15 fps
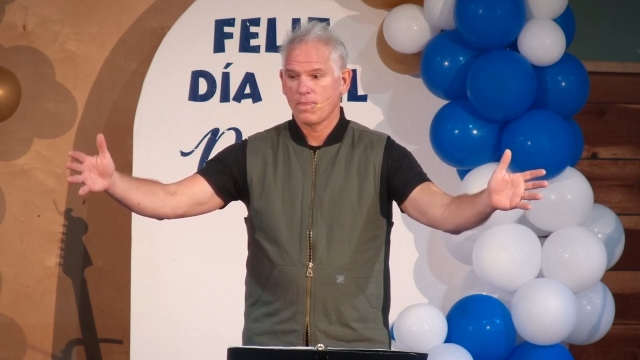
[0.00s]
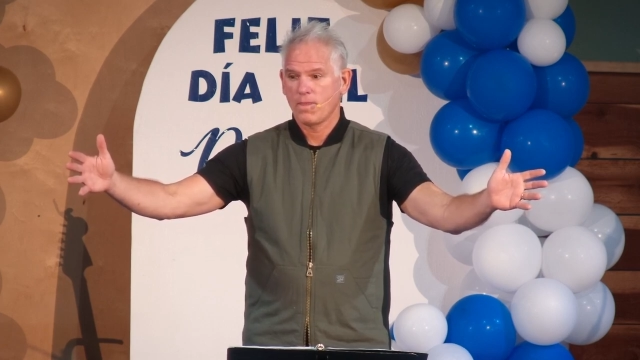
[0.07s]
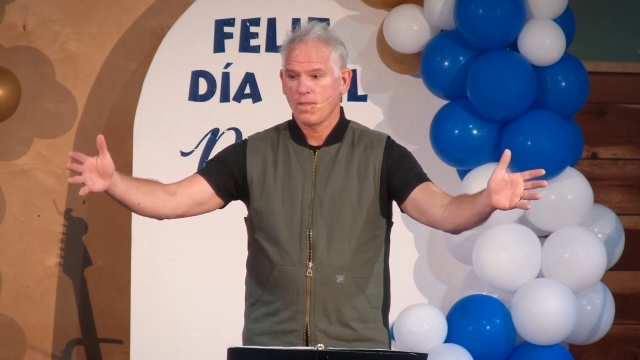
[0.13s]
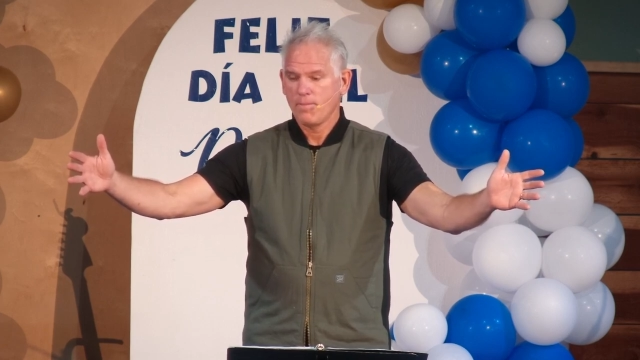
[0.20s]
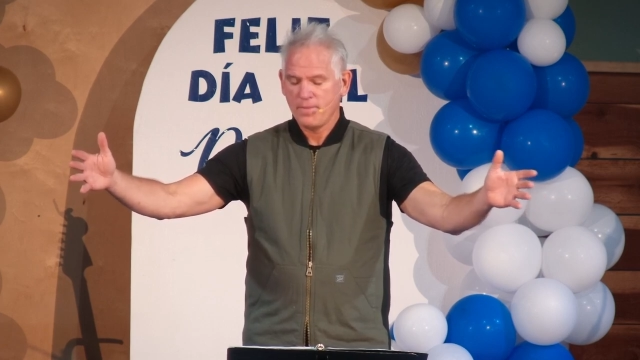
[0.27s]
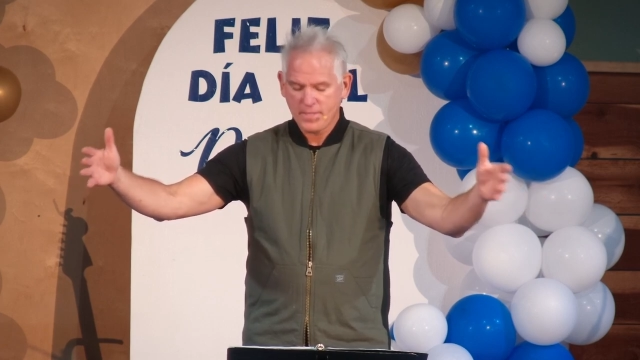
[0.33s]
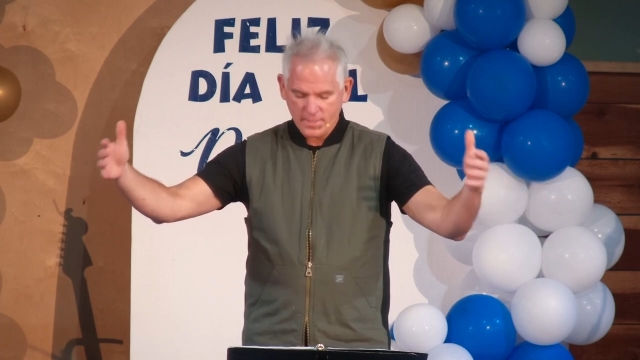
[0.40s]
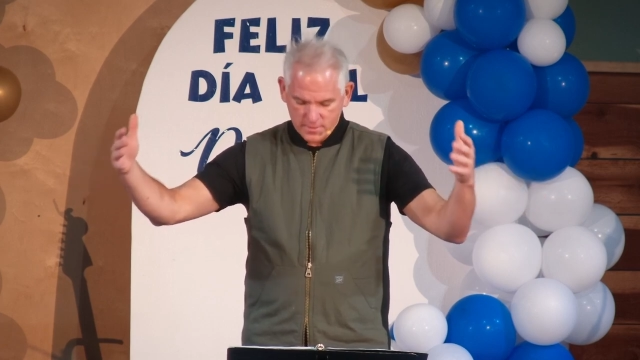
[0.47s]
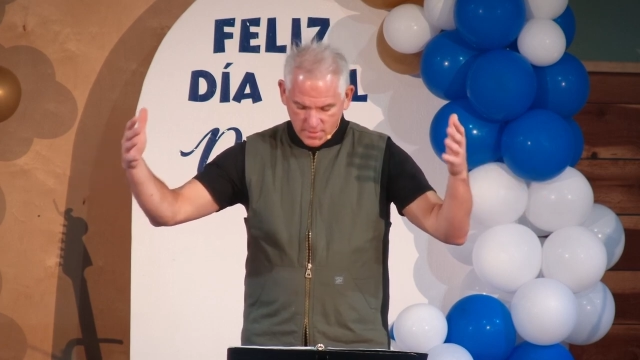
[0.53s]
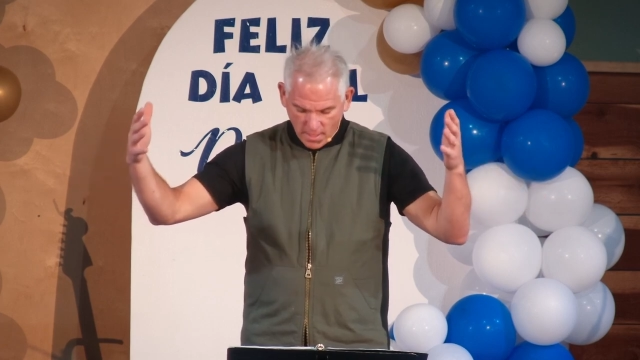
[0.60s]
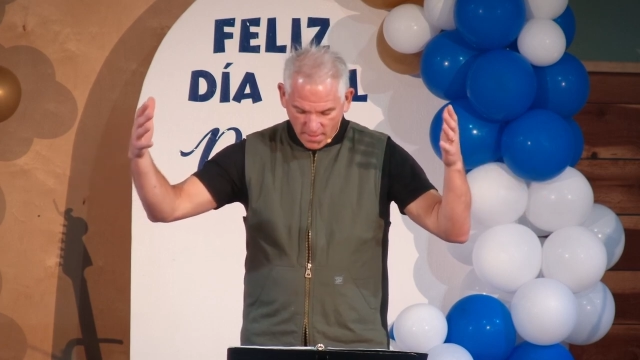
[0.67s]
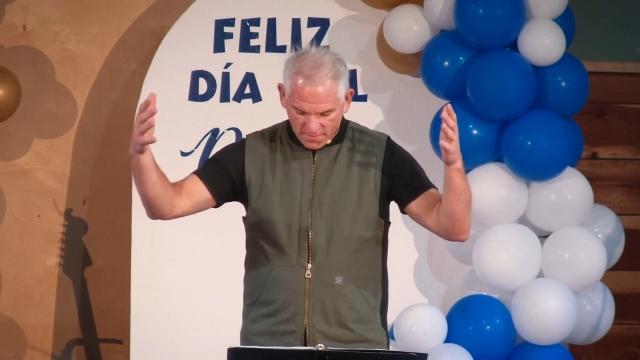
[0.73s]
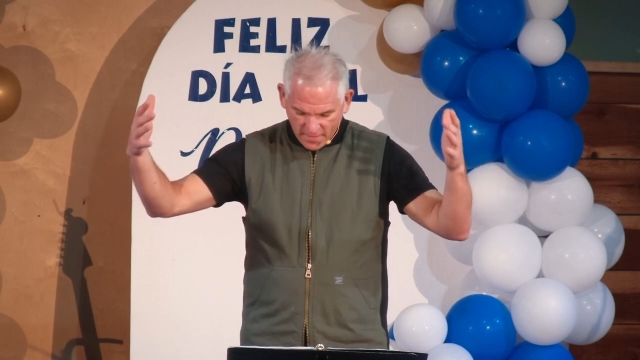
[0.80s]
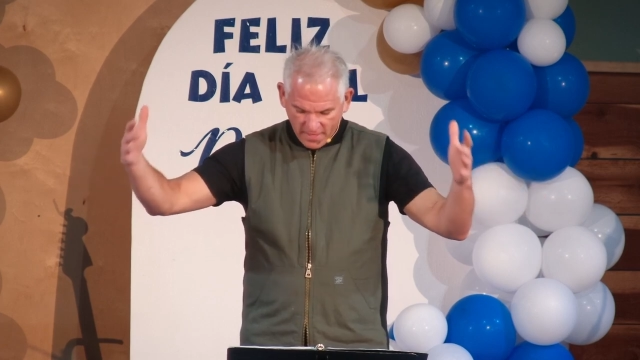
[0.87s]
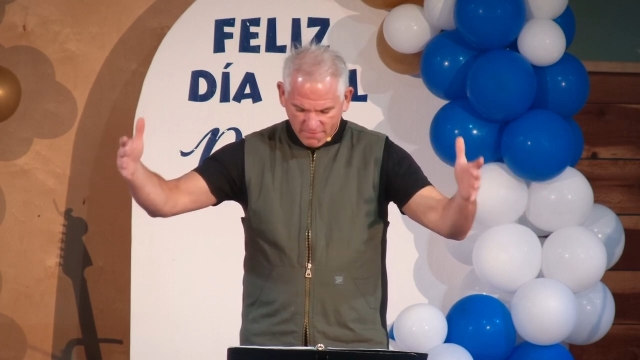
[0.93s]
Because
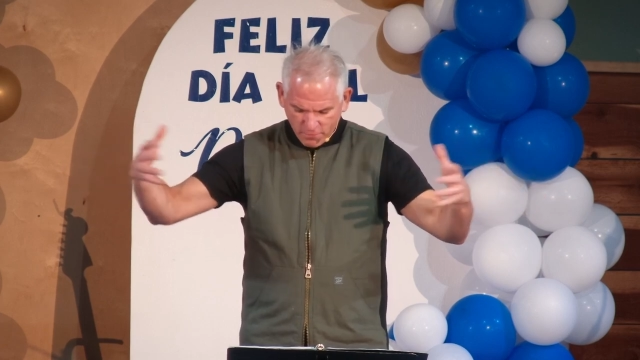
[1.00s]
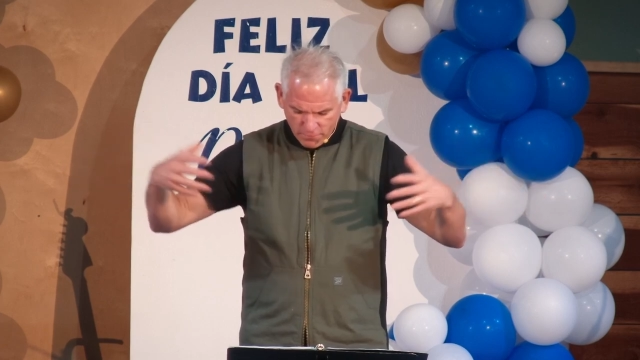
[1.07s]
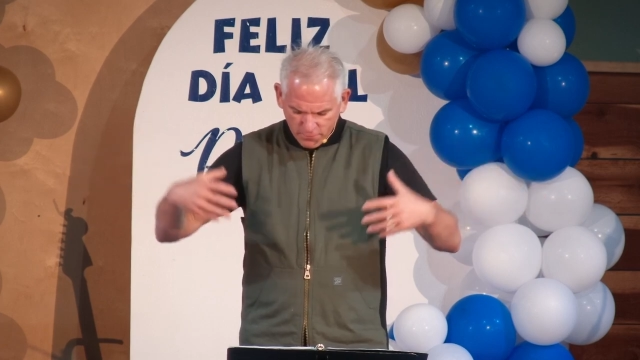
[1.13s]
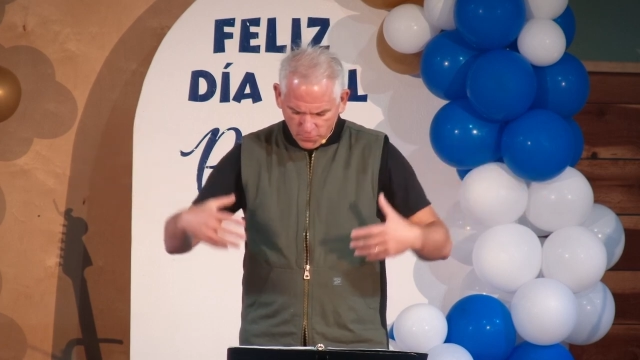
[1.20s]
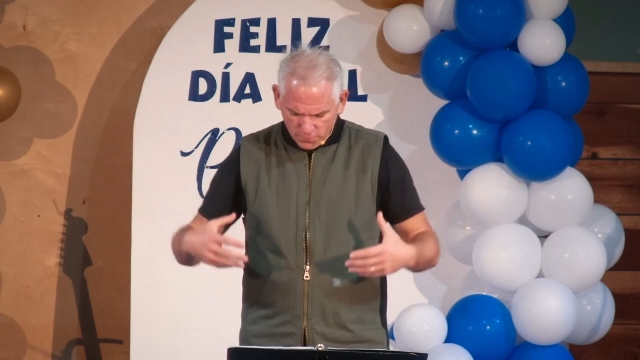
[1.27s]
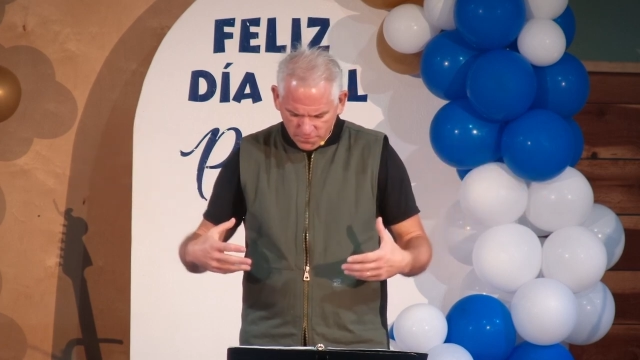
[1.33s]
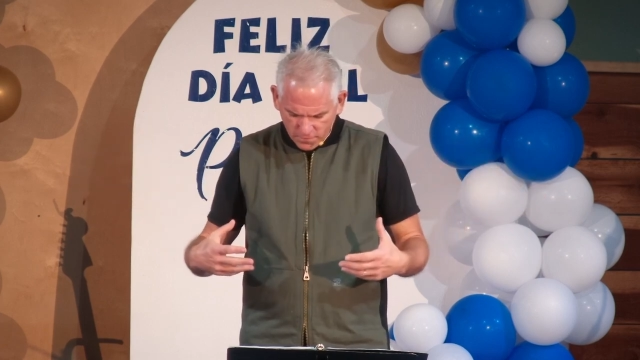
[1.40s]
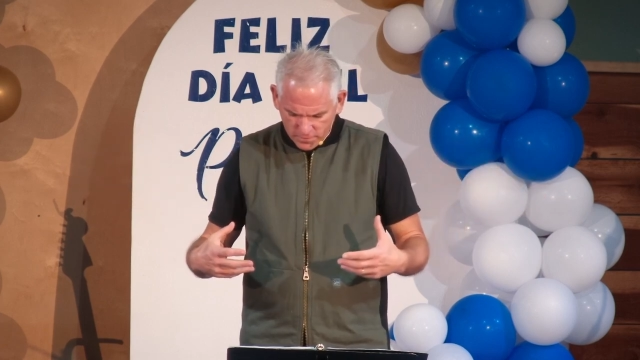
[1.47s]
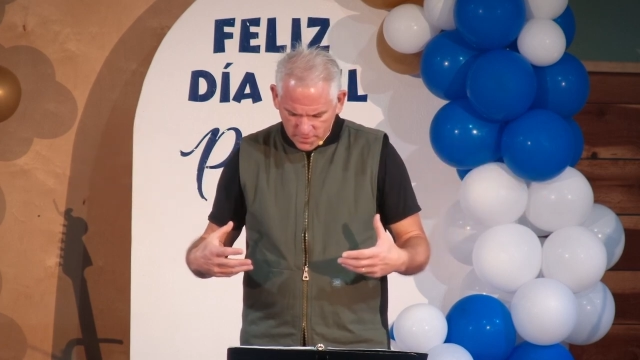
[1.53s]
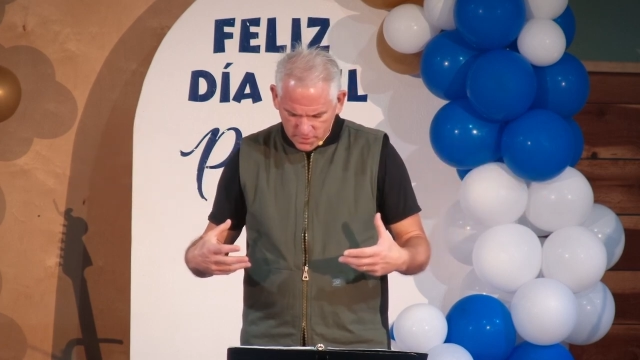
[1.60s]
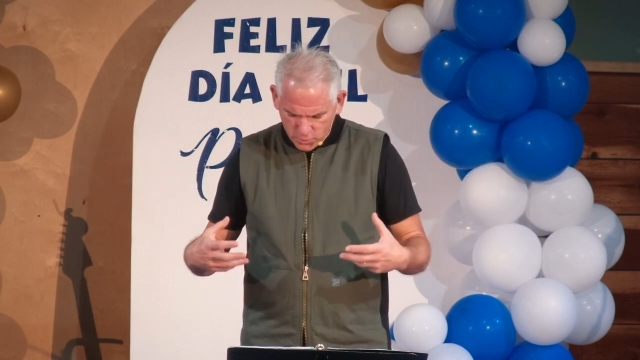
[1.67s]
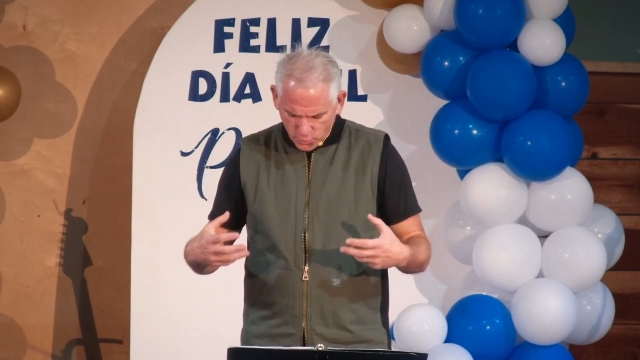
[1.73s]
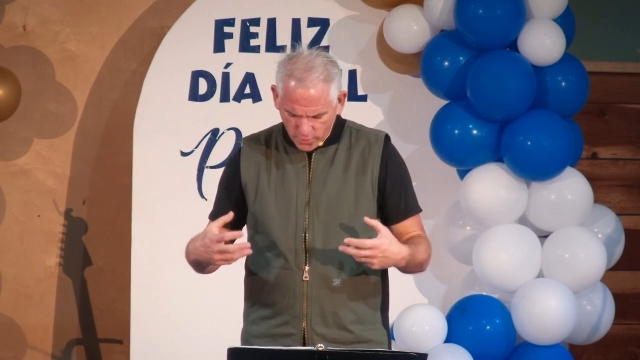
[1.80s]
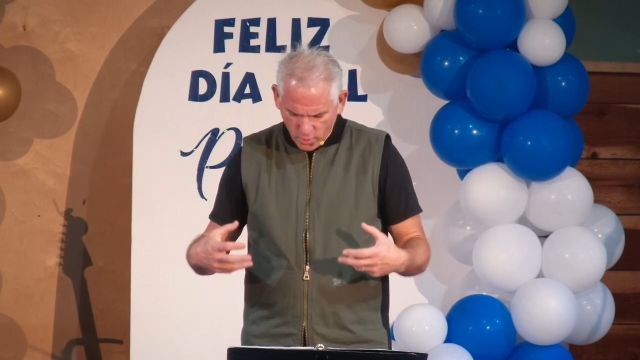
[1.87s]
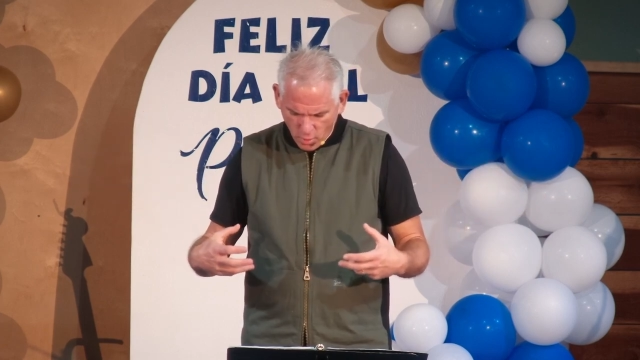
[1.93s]
thankful
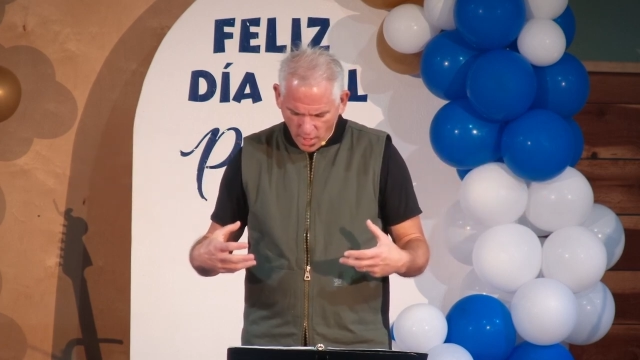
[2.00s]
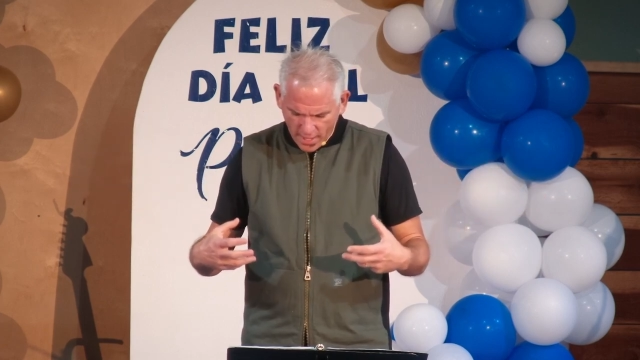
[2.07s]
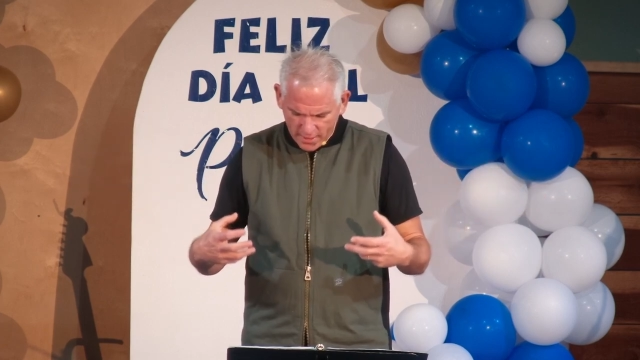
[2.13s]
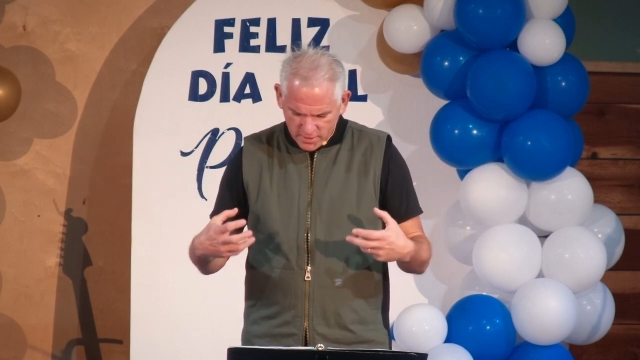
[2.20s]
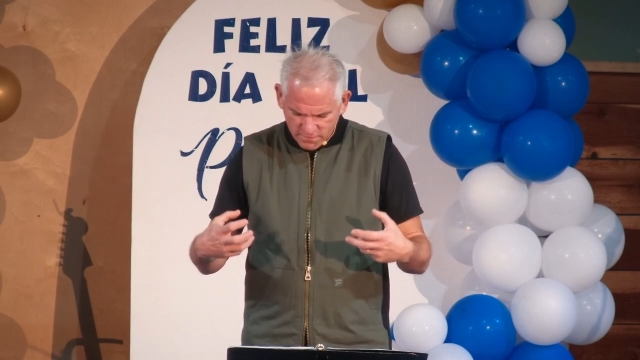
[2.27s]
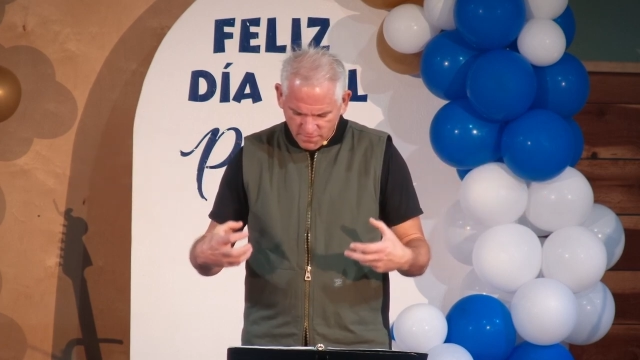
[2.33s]
fruitfulness requires